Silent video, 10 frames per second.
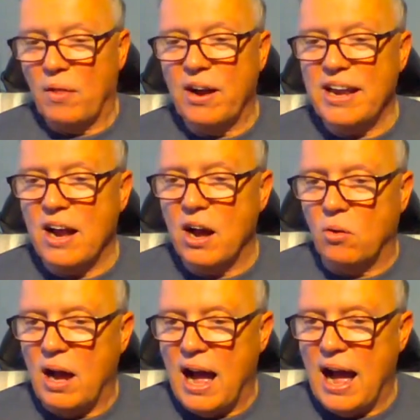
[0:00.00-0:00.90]
Well, there you
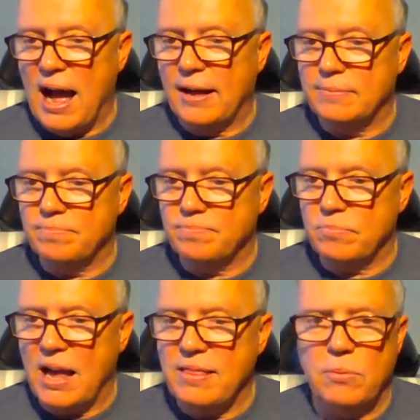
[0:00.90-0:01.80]
go.
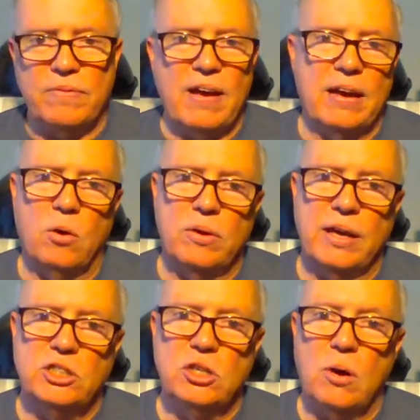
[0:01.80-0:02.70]
I think we've had an
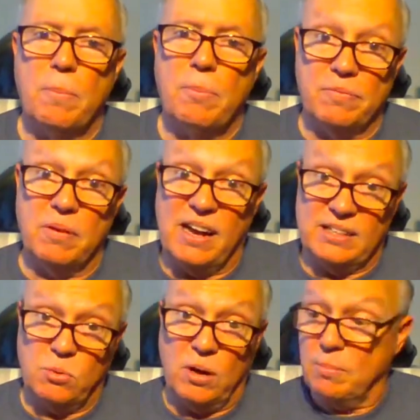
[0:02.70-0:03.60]
okay show, apart from the
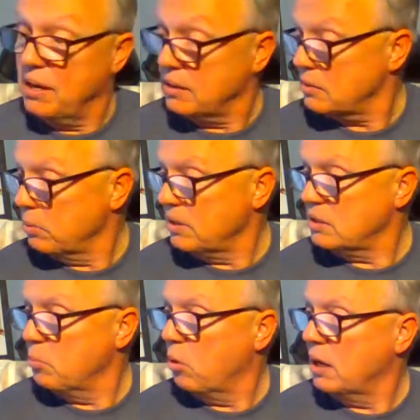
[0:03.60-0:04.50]
last 20 minutes with
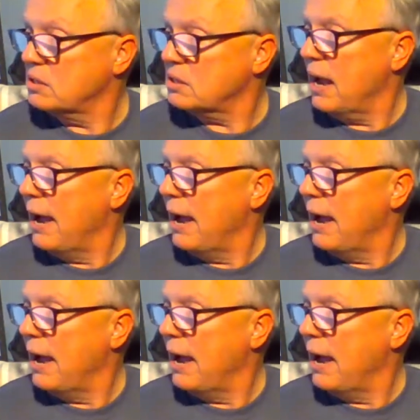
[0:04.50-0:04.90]
these morons.